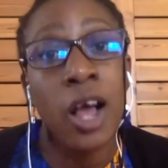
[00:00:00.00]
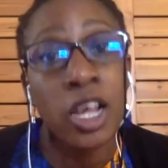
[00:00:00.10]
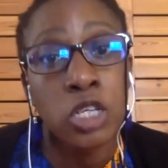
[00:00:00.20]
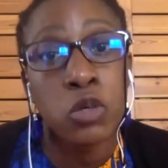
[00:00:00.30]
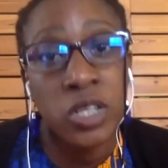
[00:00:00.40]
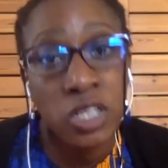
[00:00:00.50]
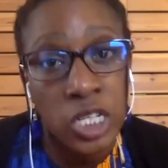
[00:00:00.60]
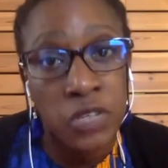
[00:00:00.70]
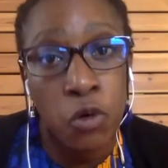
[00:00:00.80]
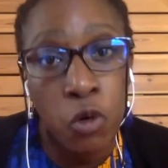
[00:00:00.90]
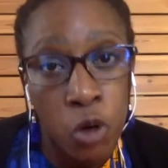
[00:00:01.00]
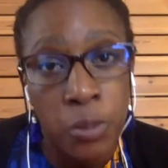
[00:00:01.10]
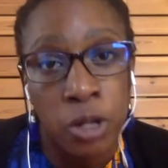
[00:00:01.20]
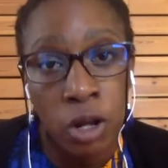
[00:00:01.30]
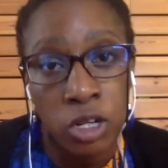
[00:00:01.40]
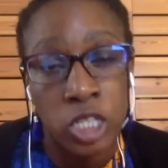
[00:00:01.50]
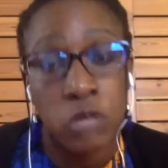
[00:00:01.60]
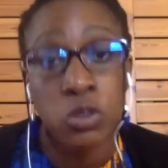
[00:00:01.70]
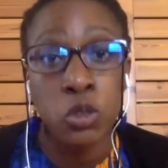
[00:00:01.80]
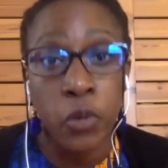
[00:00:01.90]
ask questions for core immunology
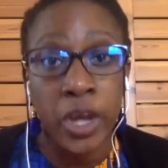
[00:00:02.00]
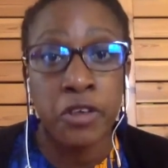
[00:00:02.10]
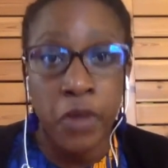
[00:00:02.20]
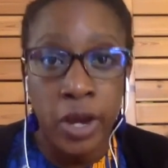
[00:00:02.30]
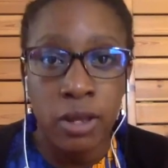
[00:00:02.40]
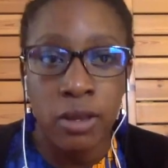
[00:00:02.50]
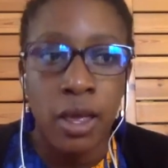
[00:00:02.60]
was quite great.